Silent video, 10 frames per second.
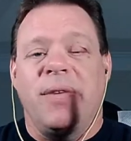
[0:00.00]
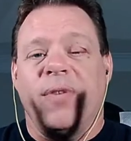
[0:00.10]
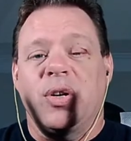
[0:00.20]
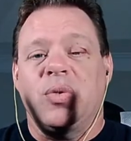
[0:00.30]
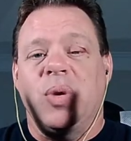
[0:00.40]

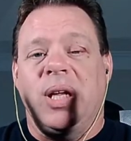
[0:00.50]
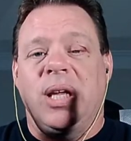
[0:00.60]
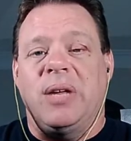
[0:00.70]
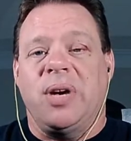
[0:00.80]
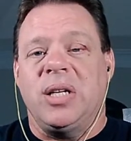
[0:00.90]
first
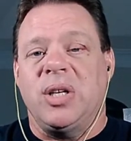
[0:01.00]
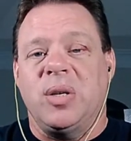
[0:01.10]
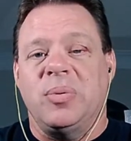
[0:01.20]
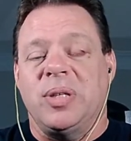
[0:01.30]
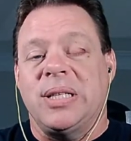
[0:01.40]
weekend of
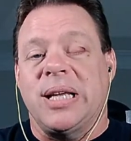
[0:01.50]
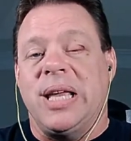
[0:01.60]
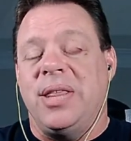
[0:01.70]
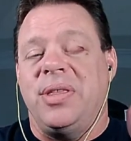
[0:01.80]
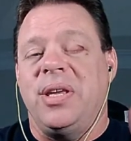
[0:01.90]
October, because I
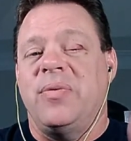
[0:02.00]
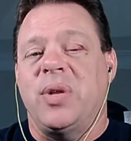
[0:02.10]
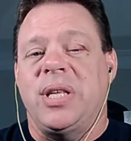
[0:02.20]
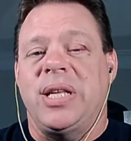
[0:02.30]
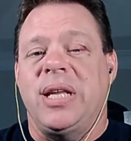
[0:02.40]
can't think of what
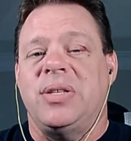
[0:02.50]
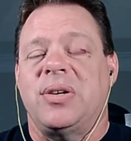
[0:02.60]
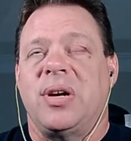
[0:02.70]
the dates are.